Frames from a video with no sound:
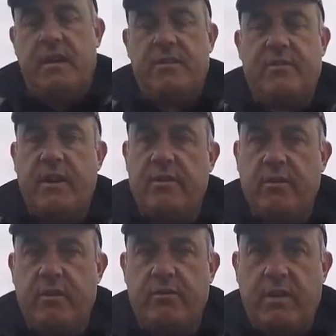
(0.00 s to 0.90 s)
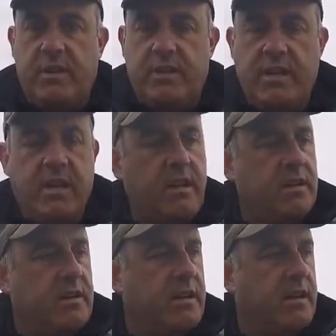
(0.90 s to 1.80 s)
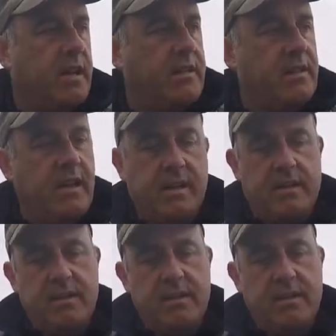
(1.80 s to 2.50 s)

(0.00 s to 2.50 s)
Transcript: It's 3 running rigs here, and that